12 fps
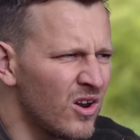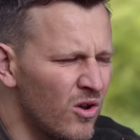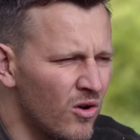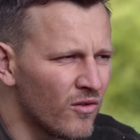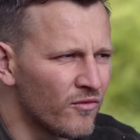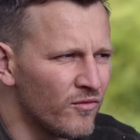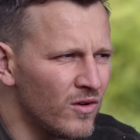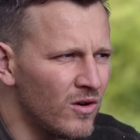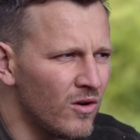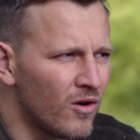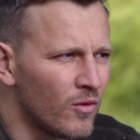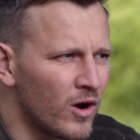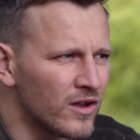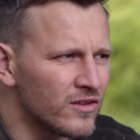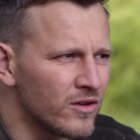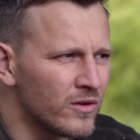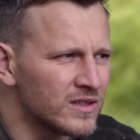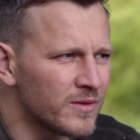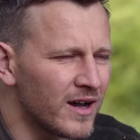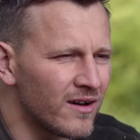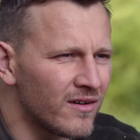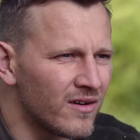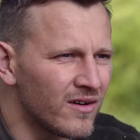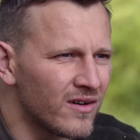a lot of a lot of what I do is
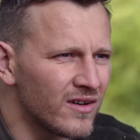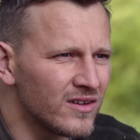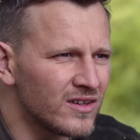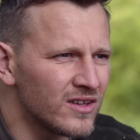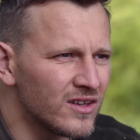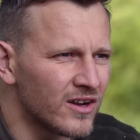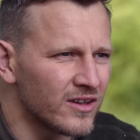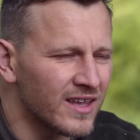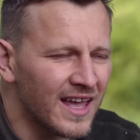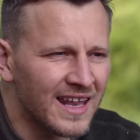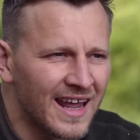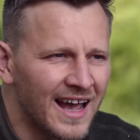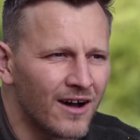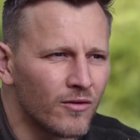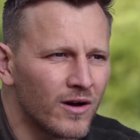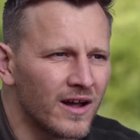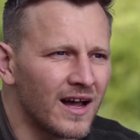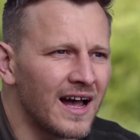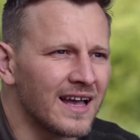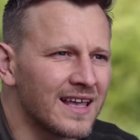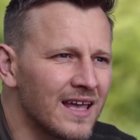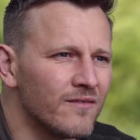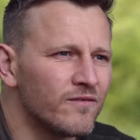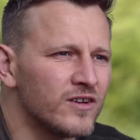about you know getting out and
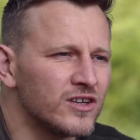getting